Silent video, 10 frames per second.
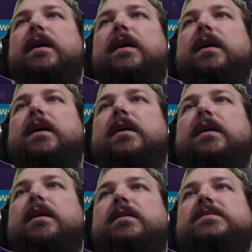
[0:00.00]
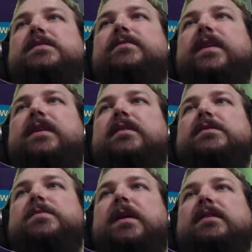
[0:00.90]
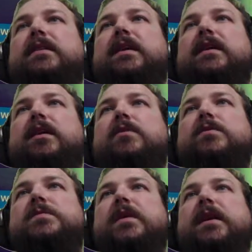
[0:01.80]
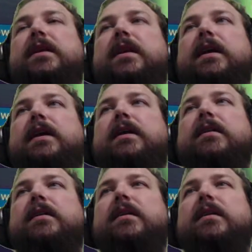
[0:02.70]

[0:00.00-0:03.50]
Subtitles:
And let's find a good spot to land, a low spot and land.